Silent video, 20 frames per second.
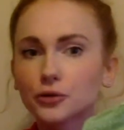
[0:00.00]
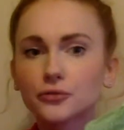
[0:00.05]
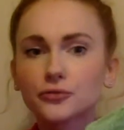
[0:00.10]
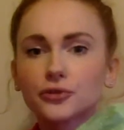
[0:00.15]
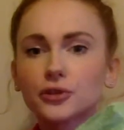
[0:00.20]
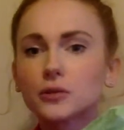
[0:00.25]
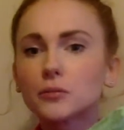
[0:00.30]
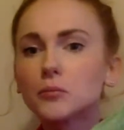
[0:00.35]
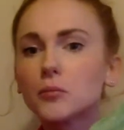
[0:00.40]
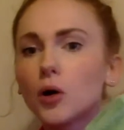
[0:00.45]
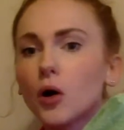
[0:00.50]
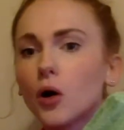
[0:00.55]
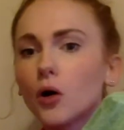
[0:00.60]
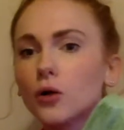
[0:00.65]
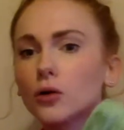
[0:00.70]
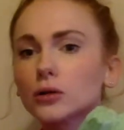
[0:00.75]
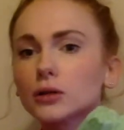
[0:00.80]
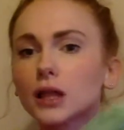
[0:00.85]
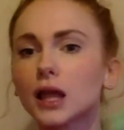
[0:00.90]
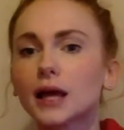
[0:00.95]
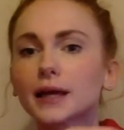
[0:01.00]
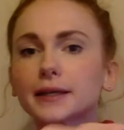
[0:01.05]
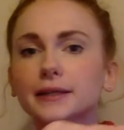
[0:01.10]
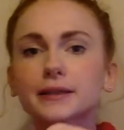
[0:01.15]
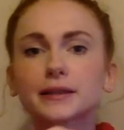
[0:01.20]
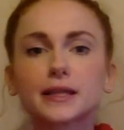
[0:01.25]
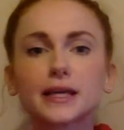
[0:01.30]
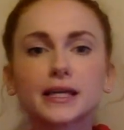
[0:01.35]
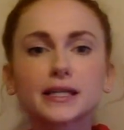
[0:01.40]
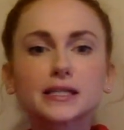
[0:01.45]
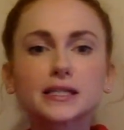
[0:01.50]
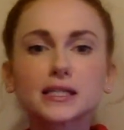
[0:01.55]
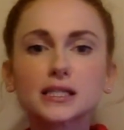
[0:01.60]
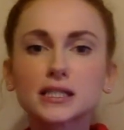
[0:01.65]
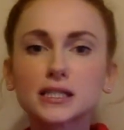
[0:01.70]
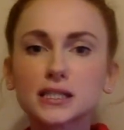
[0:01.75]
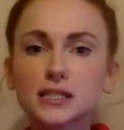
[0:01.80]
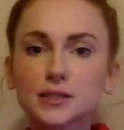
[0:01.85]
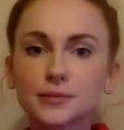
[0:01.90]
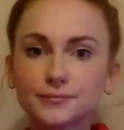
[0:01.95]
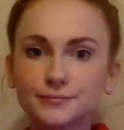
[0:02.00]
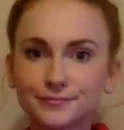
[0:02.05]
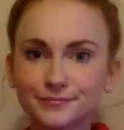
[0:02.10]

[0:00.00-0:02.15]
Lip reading: of the mold like this.